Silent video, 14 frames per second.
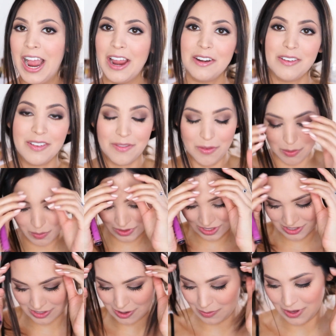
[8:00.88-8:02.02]
I don't even want to put
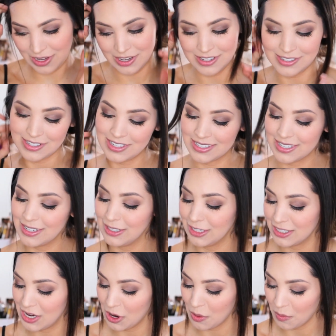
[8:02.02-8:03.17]
this on because it's gonna
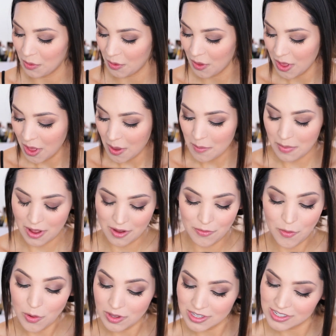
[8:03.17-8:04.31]
look terrible, but
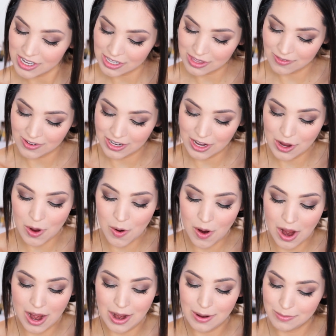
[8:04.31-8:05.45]
for the sake of the video,
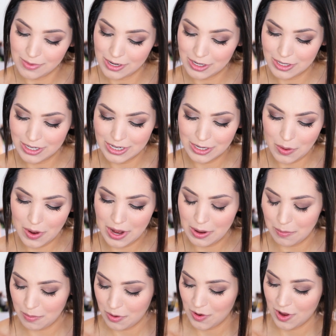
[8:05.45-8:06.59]
I'm gonna go ahead
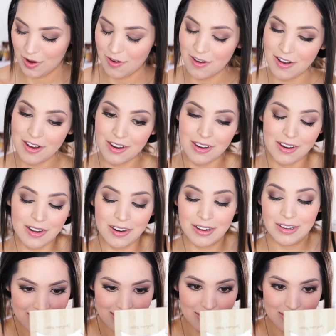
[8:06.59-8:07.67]
and put it on.